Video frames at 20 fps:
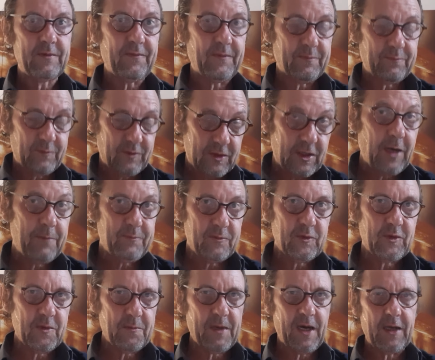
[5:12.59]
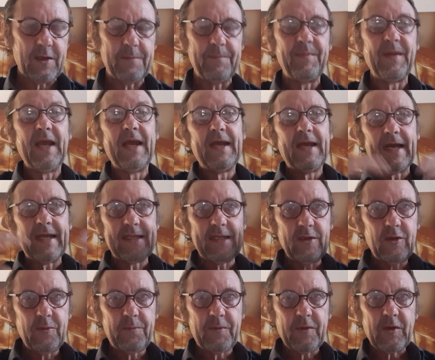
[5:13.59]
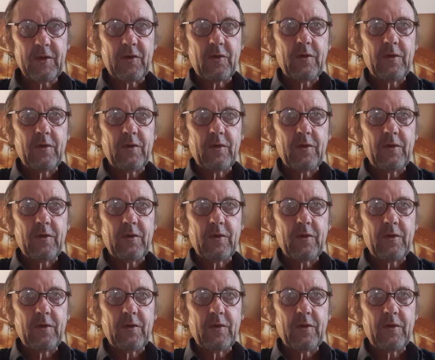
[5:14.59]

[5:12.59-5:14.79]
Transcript: from top to the bottom, and then you put